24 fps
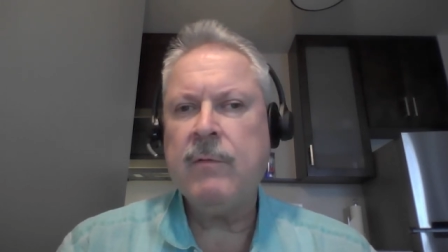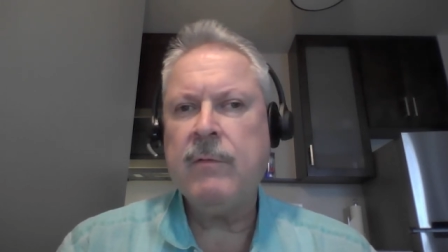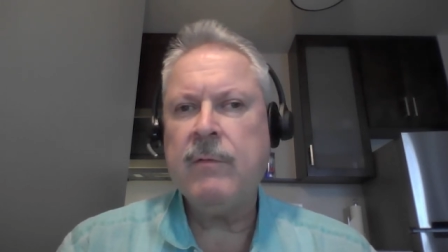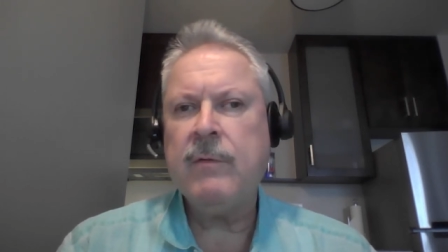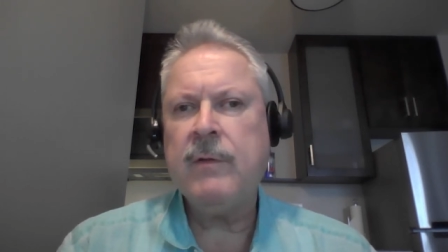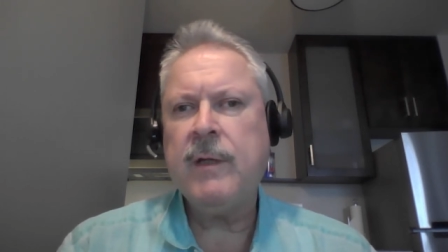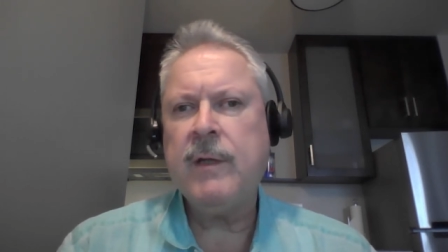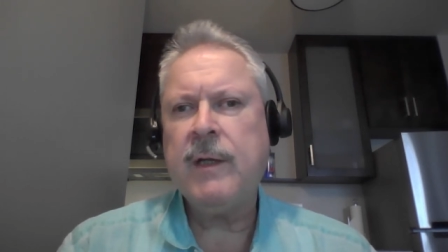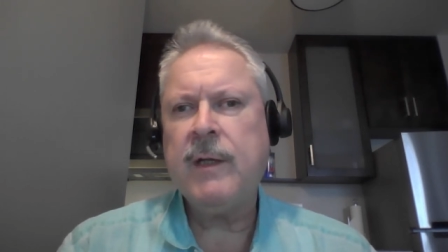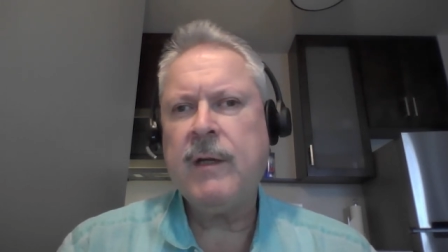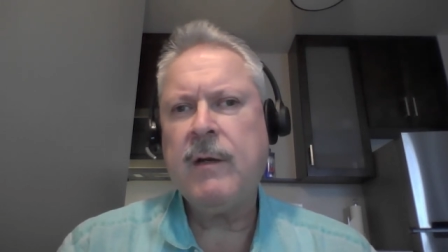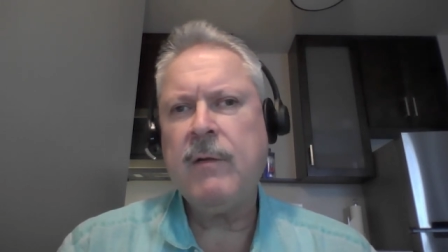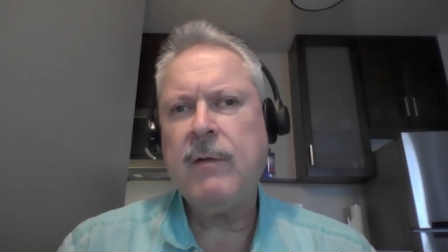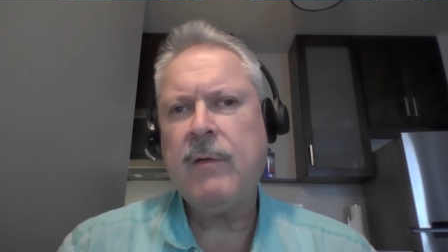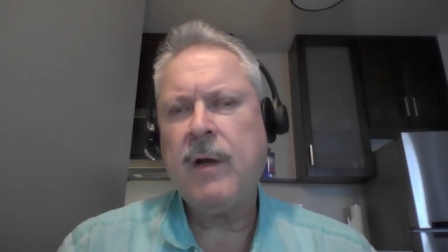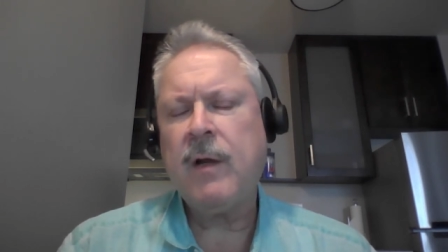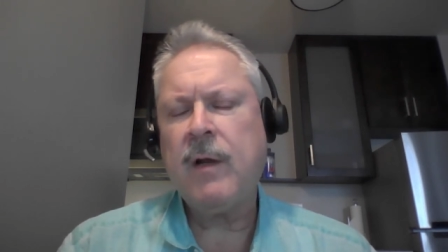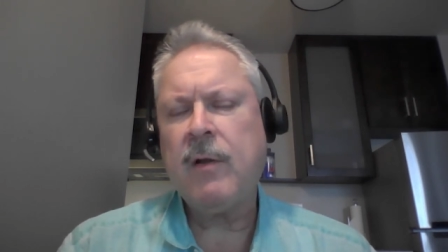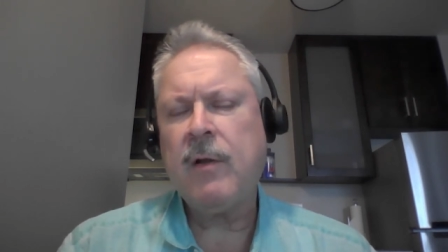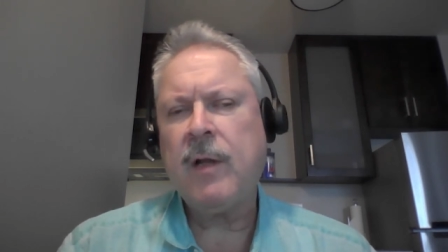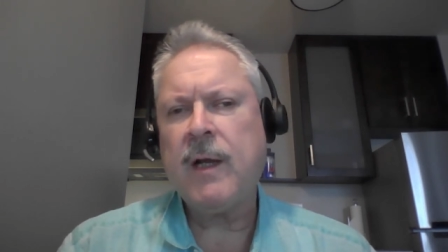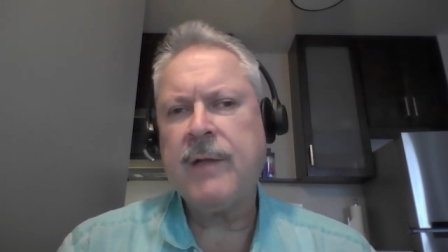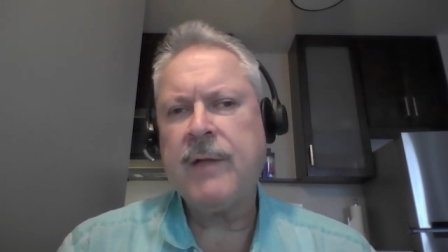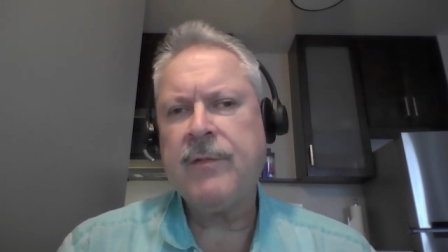They're a
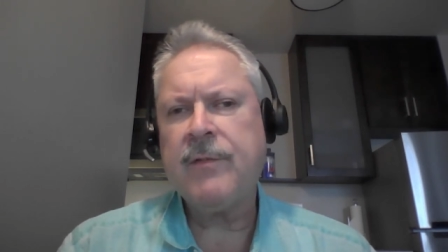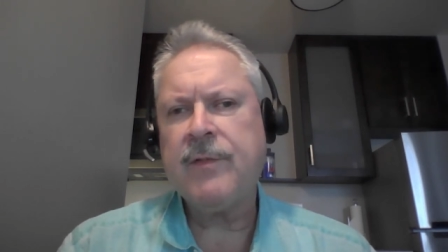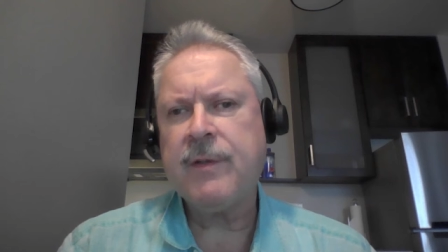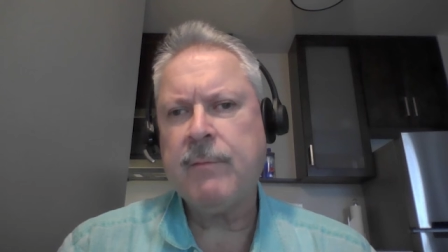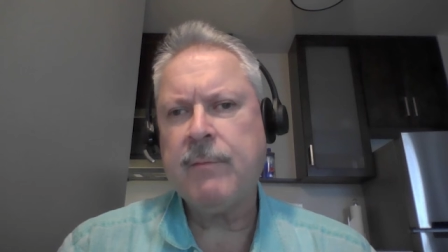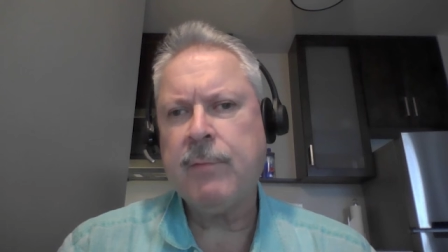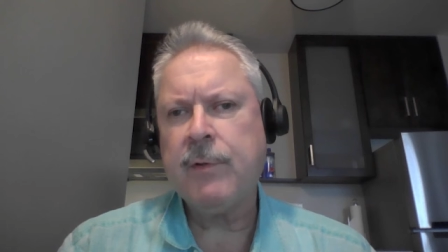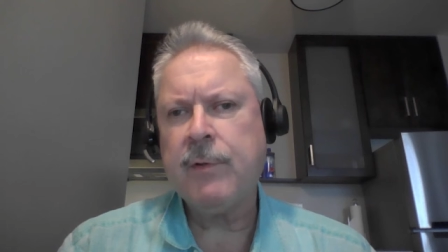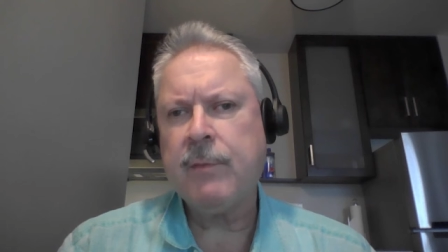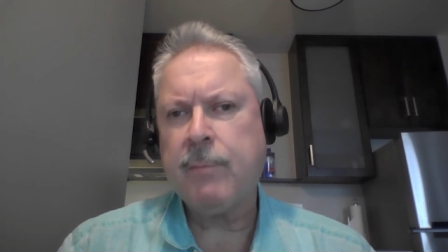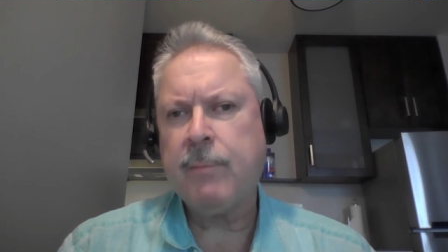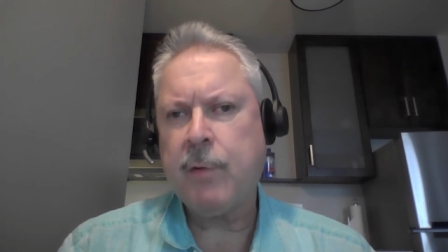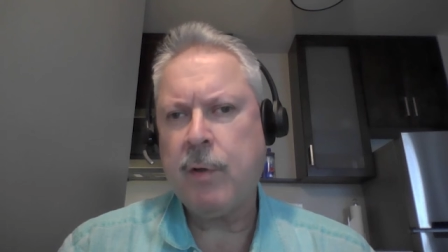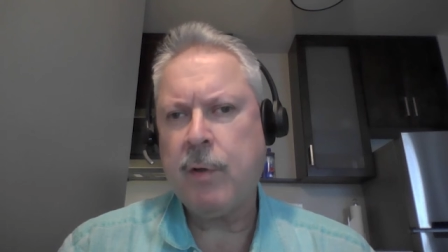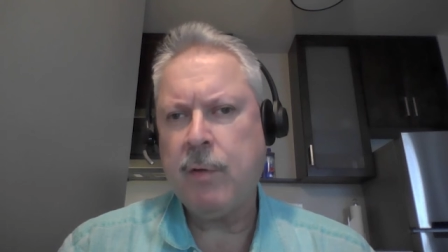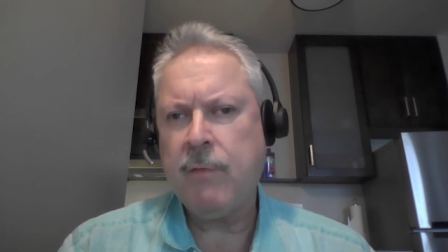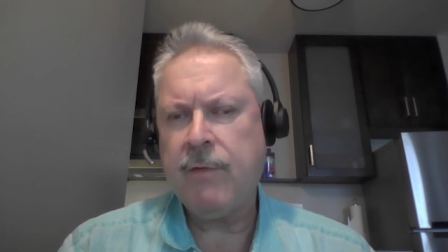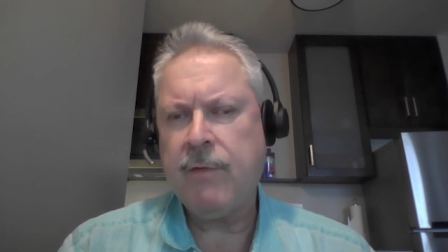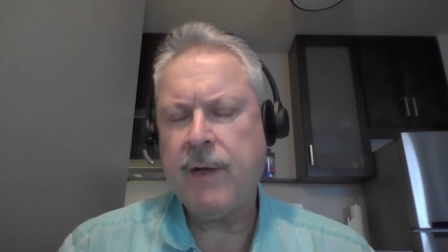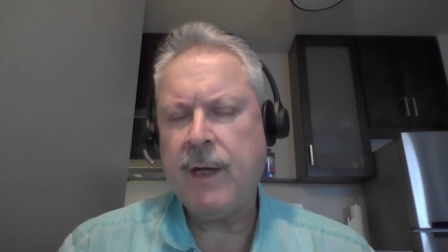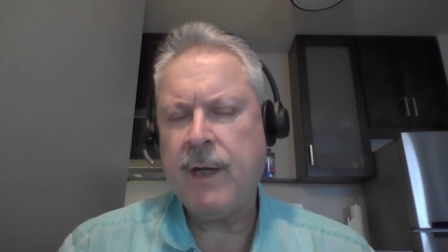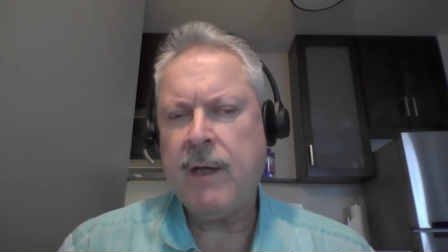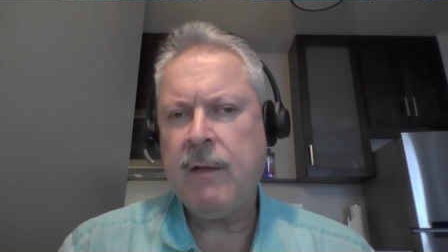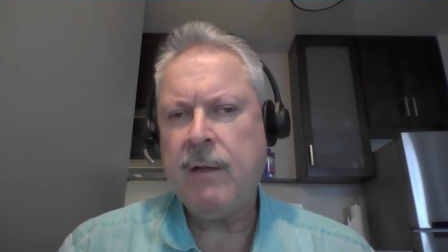lot simpler
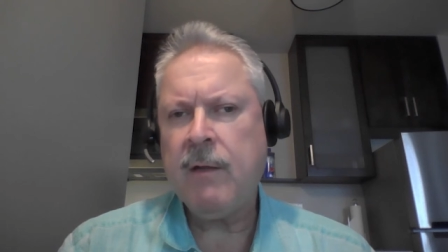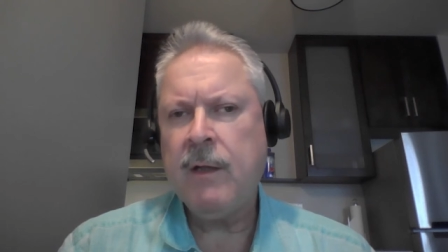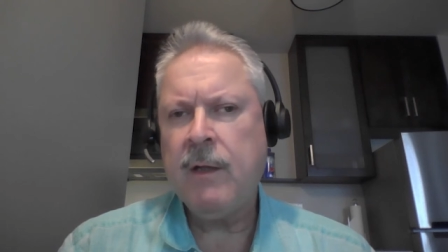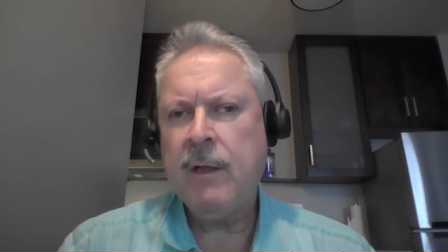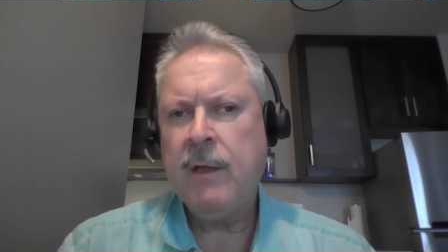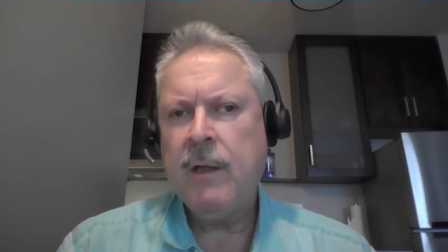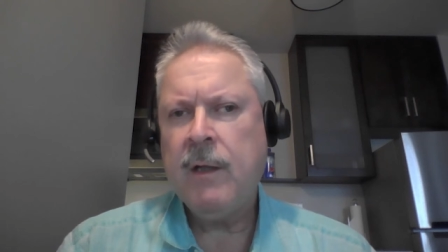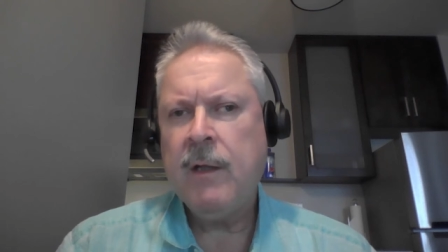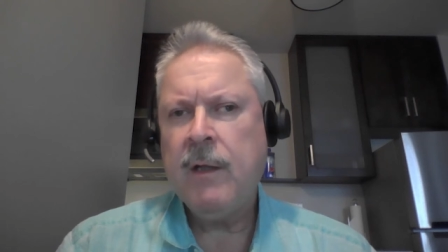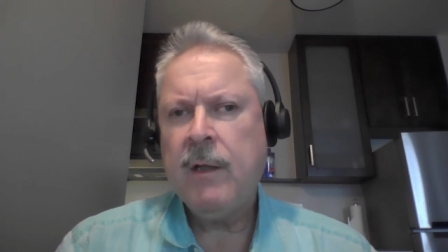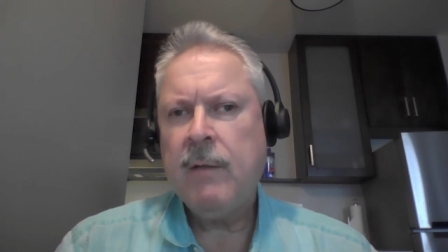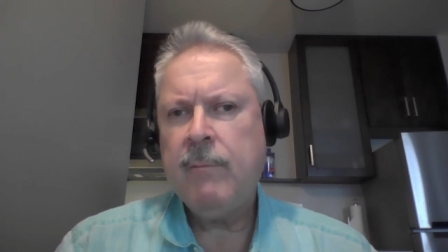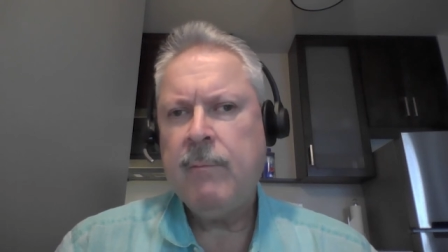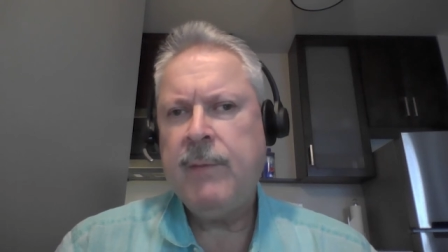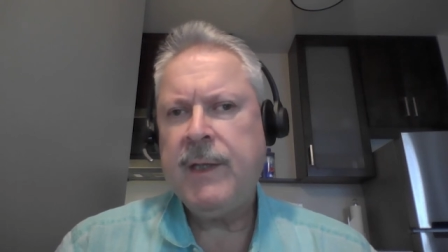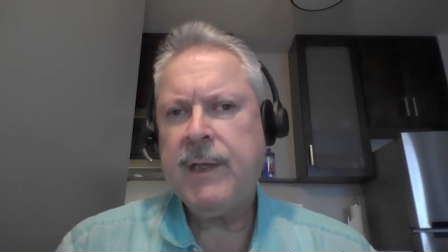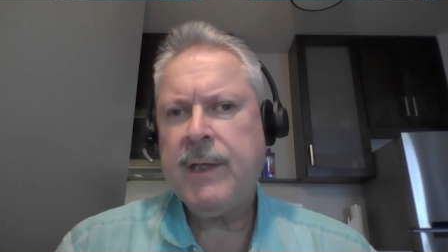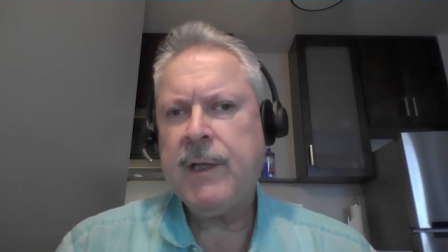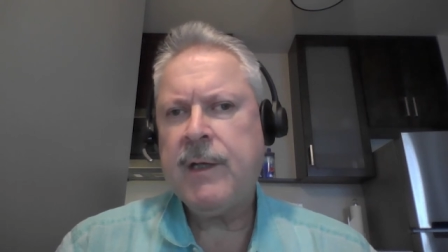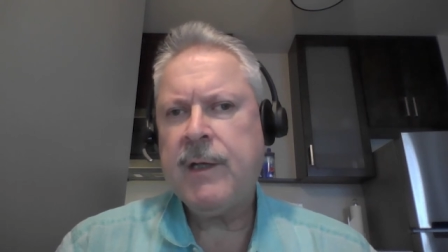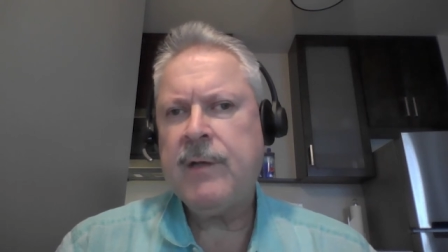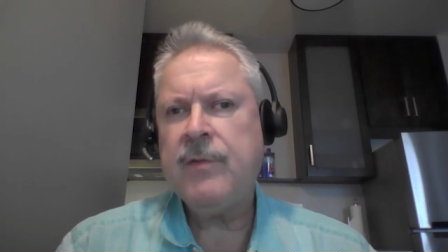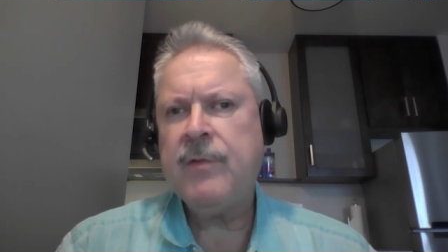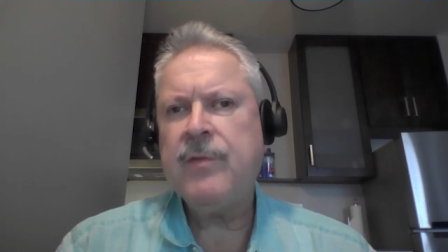profile
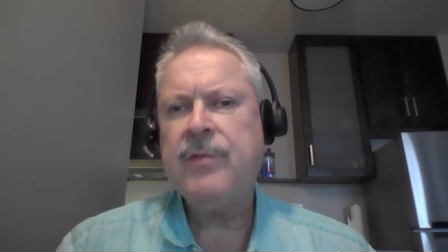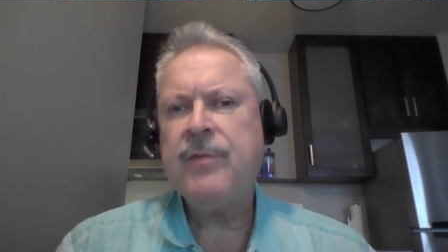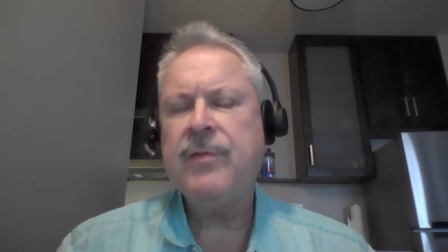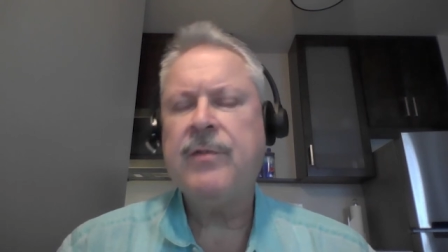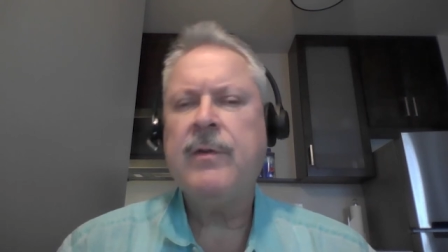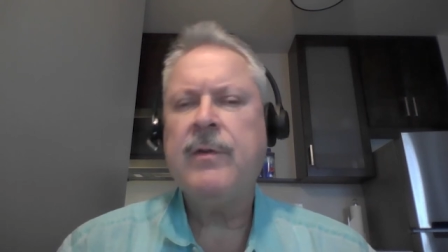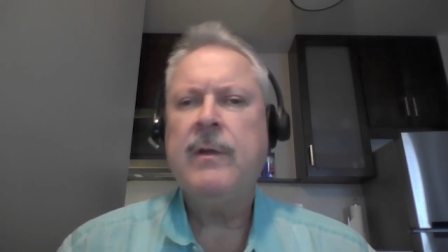because,